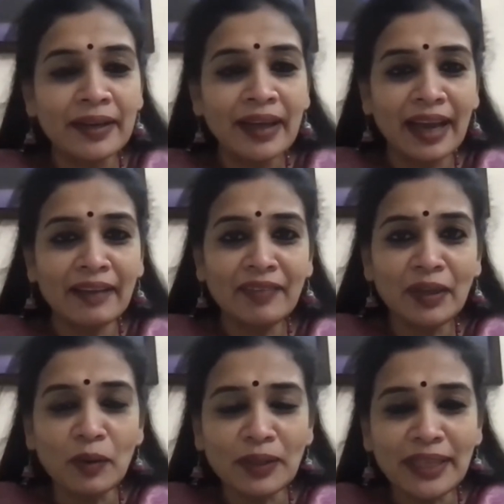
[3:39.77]
And we
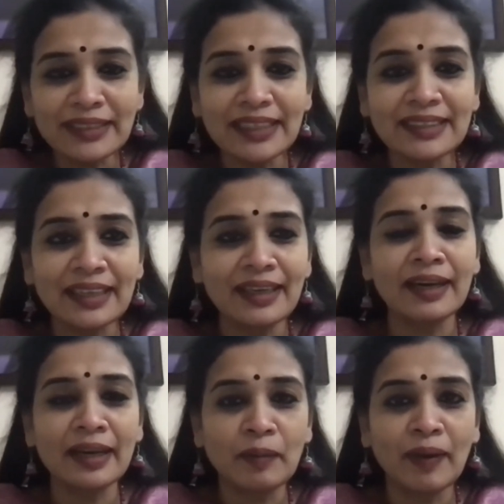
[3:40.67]
know there is a certain
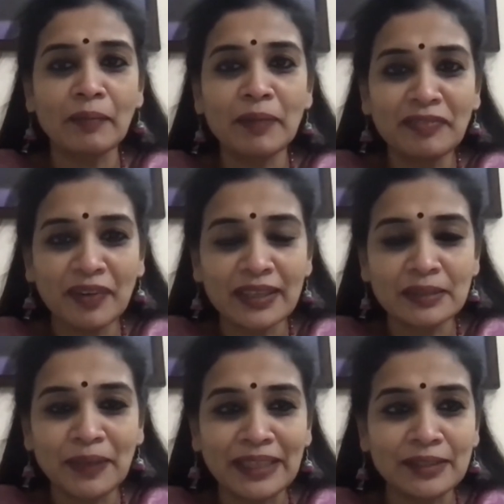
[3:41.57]
requirement for a
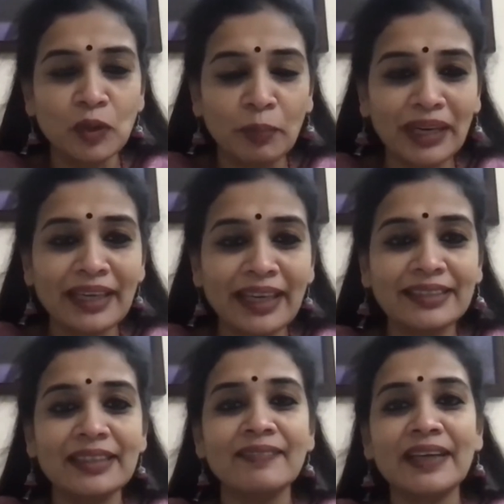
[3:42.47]
space. Nobody takes
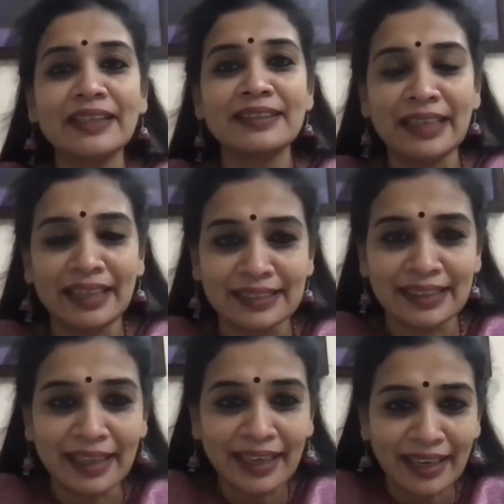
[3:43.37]
it very
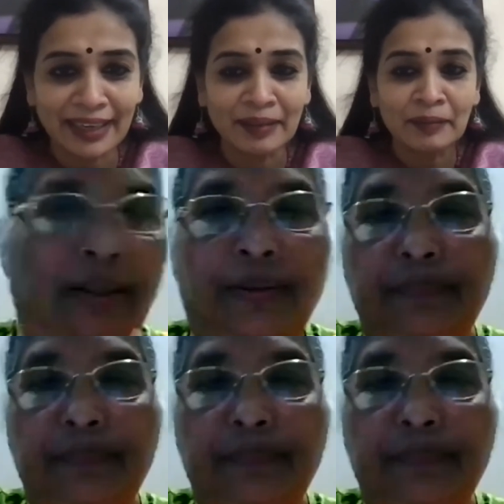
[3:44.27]
seriously, correct?